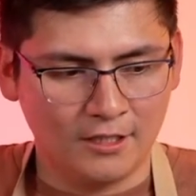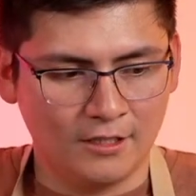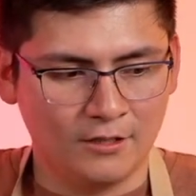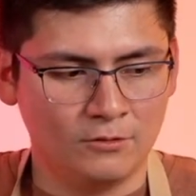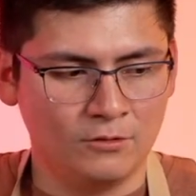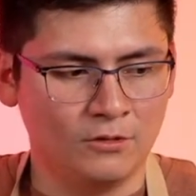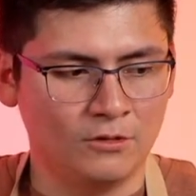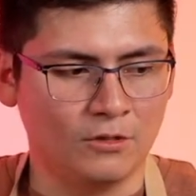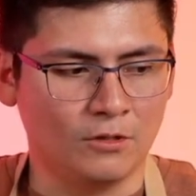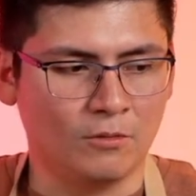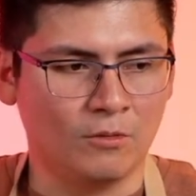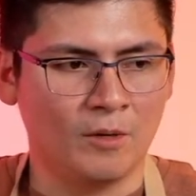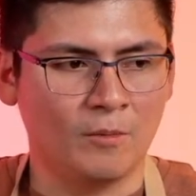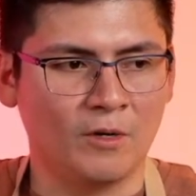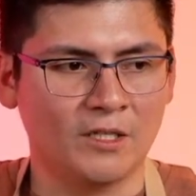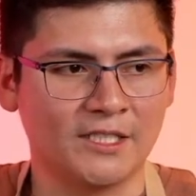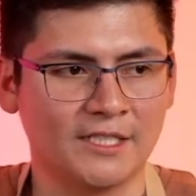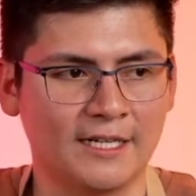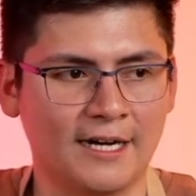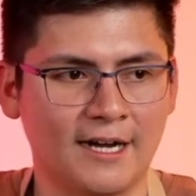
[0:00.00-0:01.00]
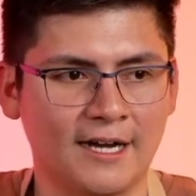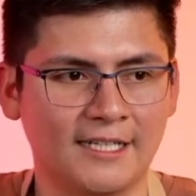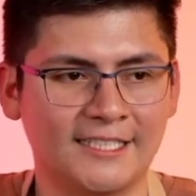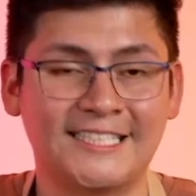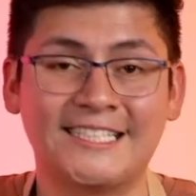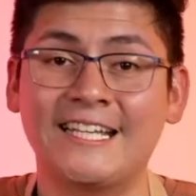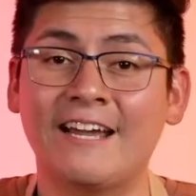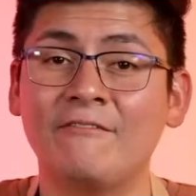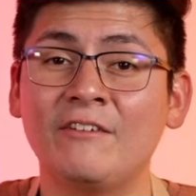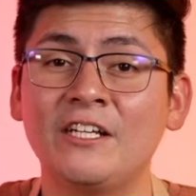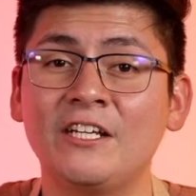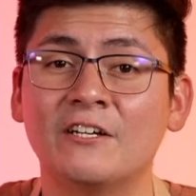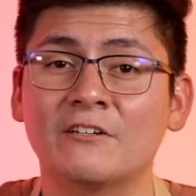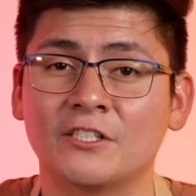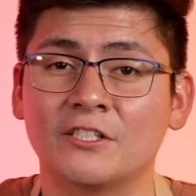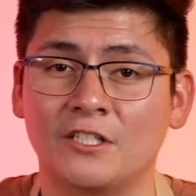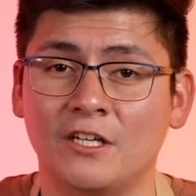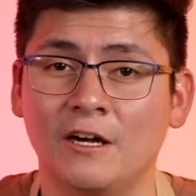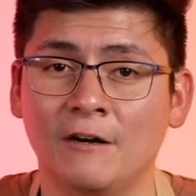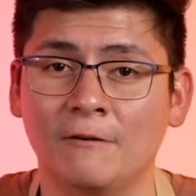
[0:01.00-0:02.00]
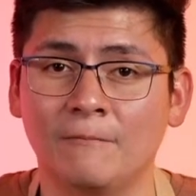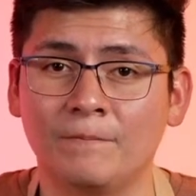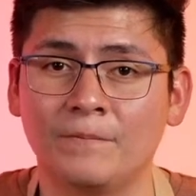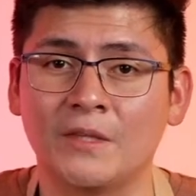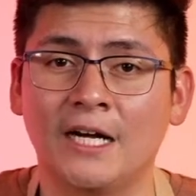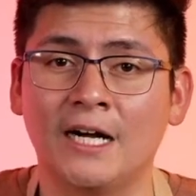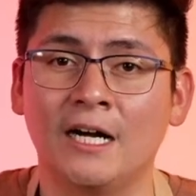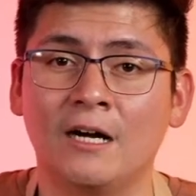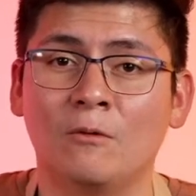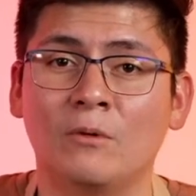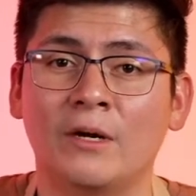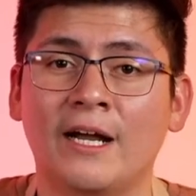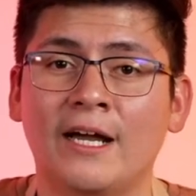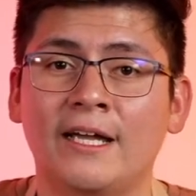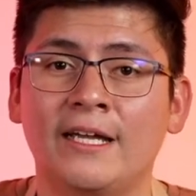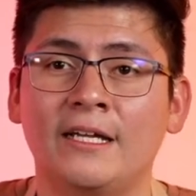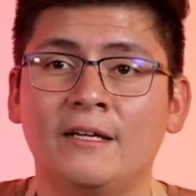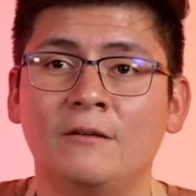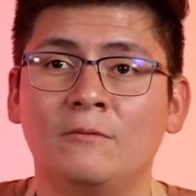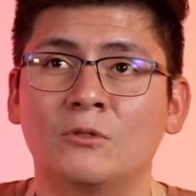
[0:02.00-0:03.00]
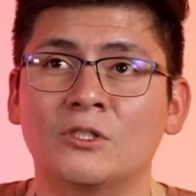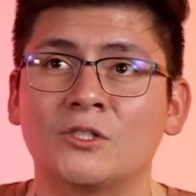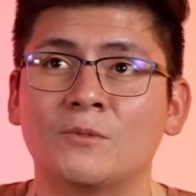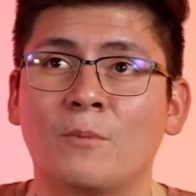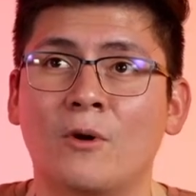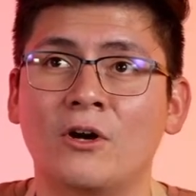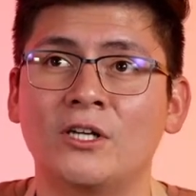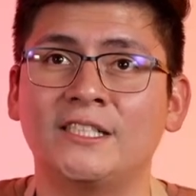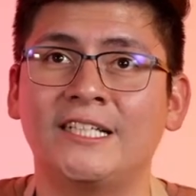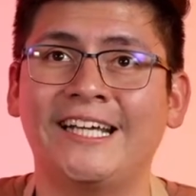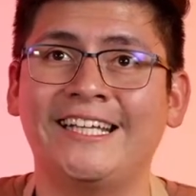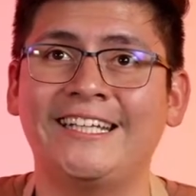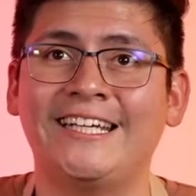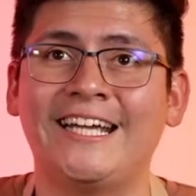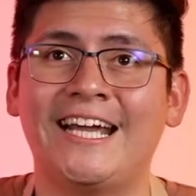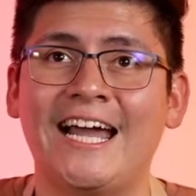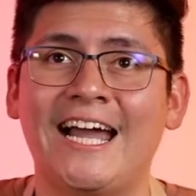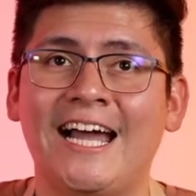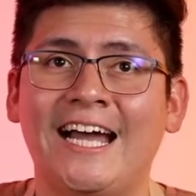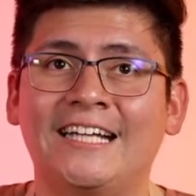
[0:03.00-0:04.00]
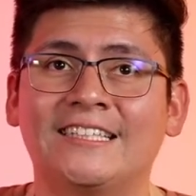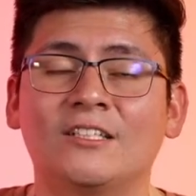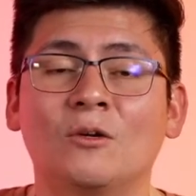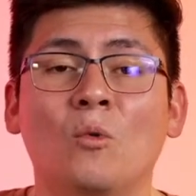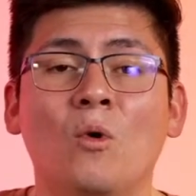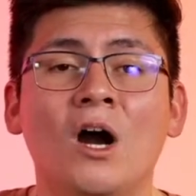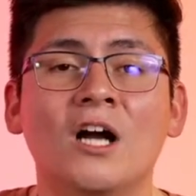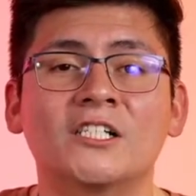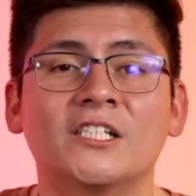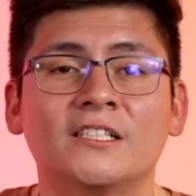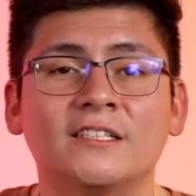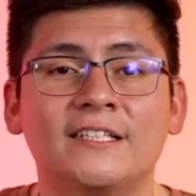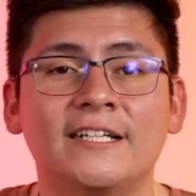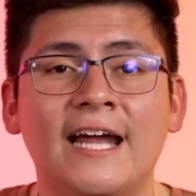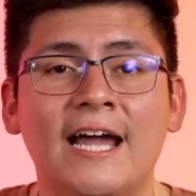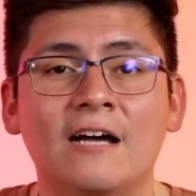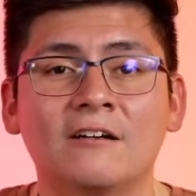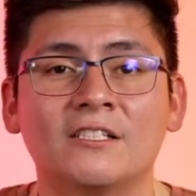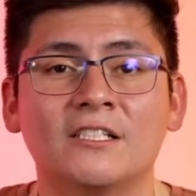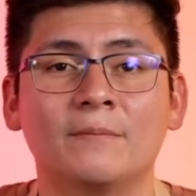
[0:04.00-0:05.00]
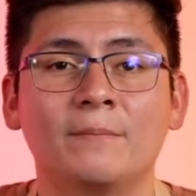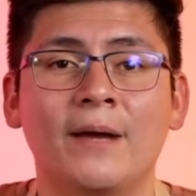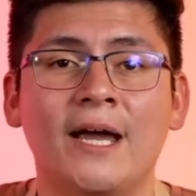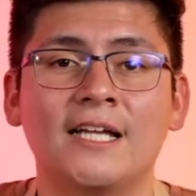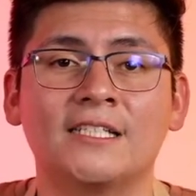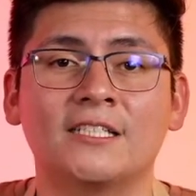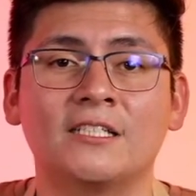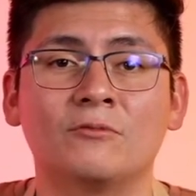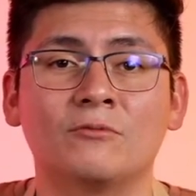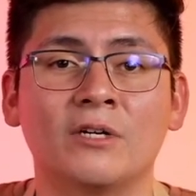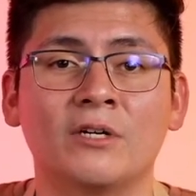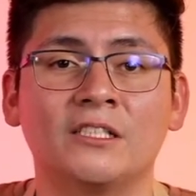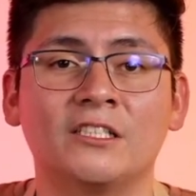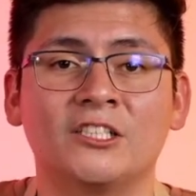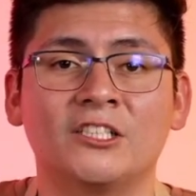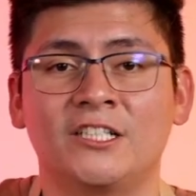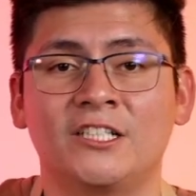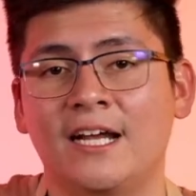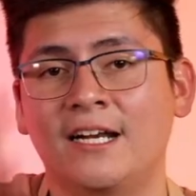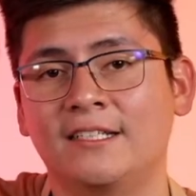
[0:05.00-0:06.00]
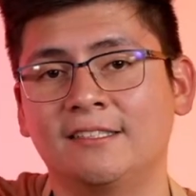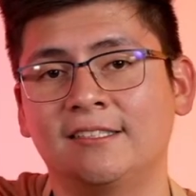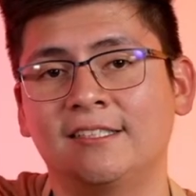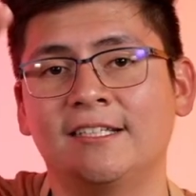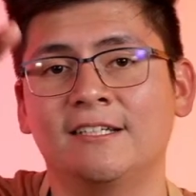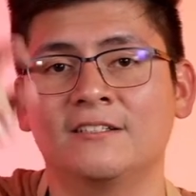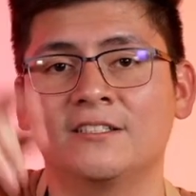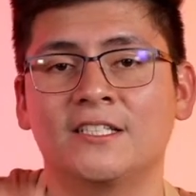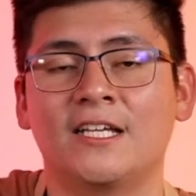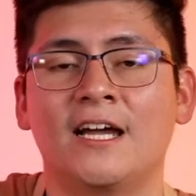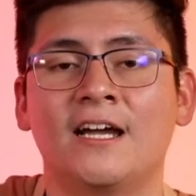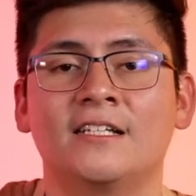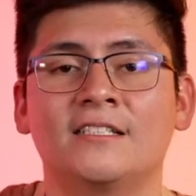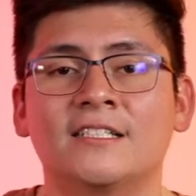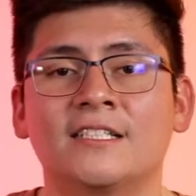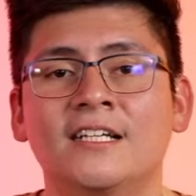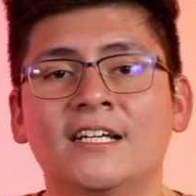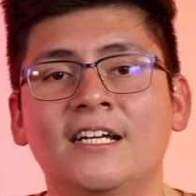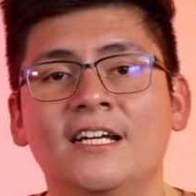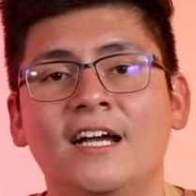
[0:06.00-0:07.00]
when was it? 7 years ago, when I was bartending at the Washington House in Baskin Ridge. Shout out to those guys.